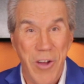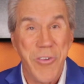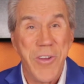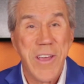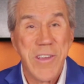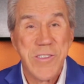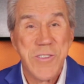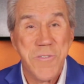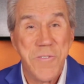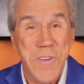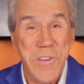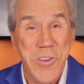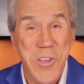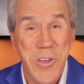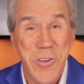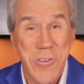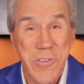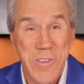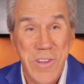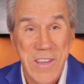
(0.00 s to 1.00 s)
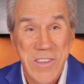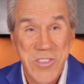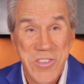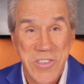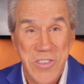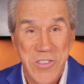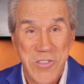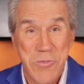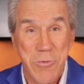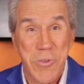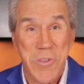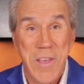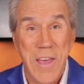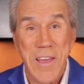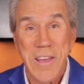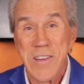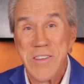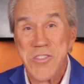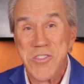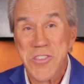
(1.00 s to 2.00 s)
next video lessons will
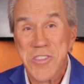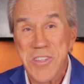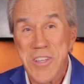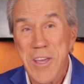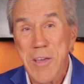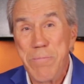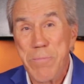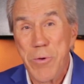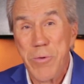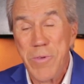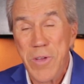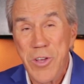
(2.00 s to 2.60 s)
take us deeper